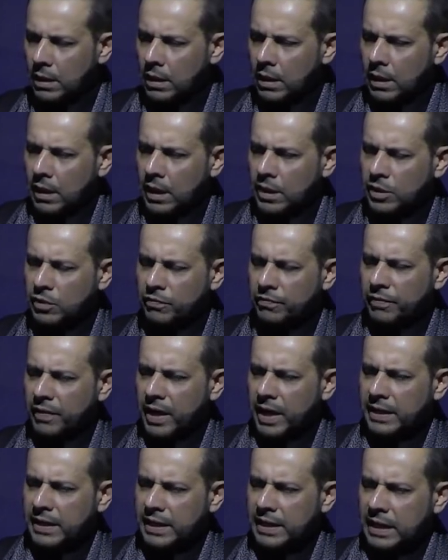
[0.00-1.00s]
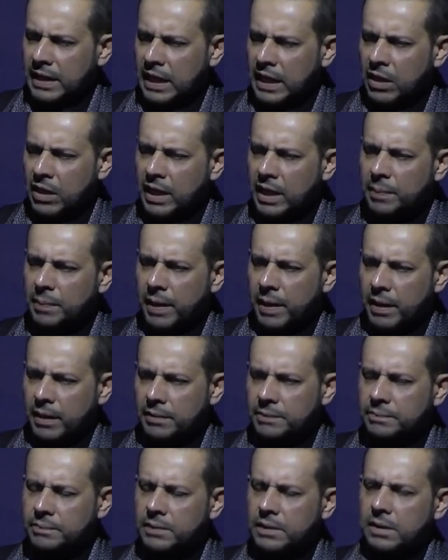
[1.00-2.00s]
And you find that Ali al-Akbar
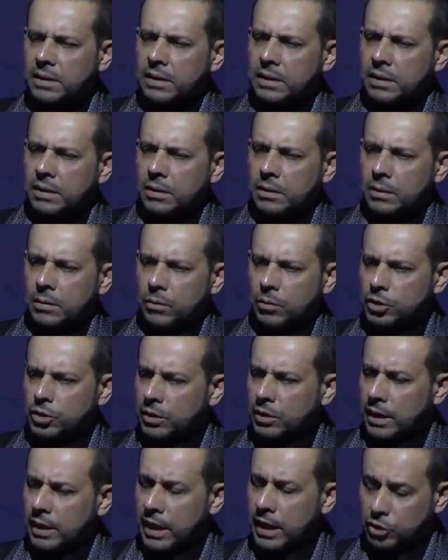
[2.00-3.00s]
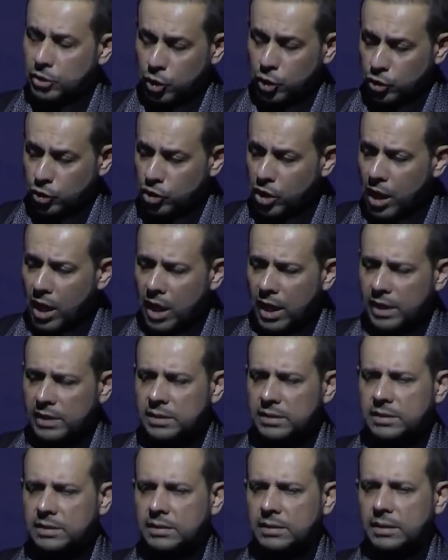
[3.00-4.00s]
was, had shujaat.
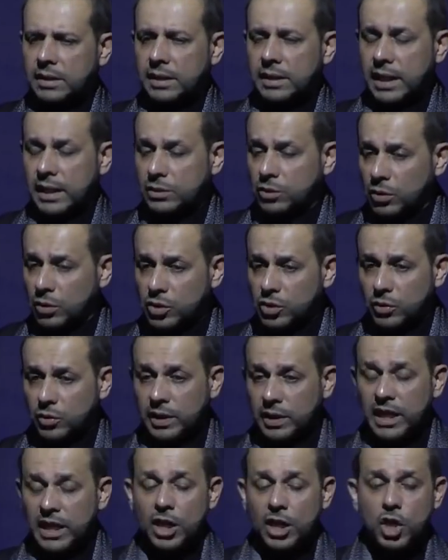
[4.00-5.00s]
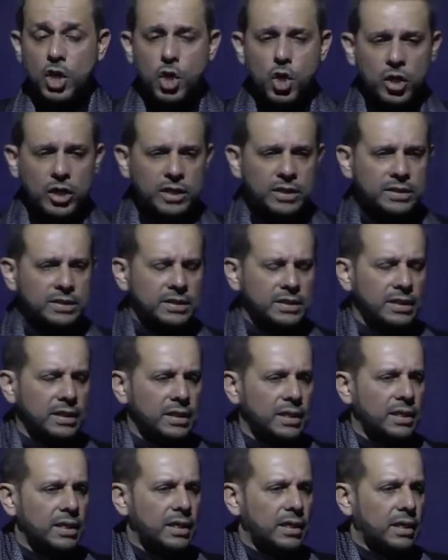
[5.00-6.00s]
And I told you, he looked
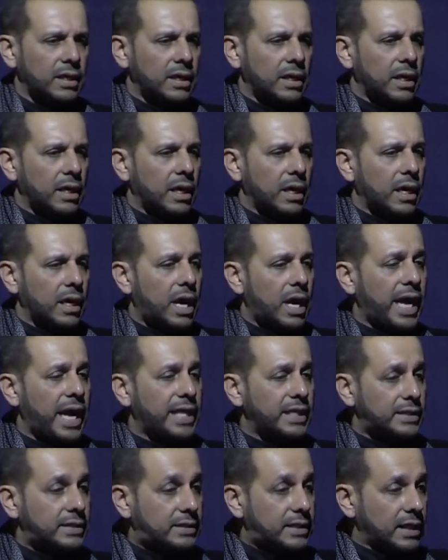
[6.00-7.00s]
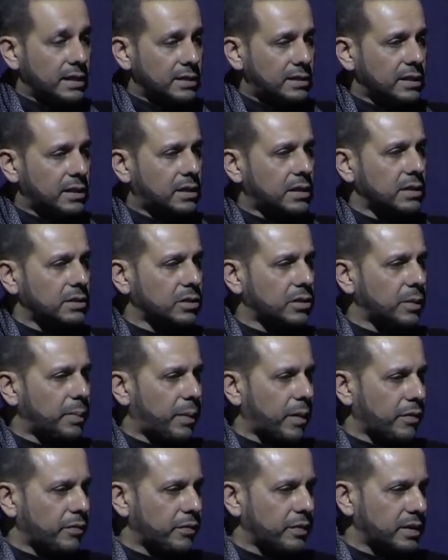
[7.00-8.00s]
identical to the Prophet.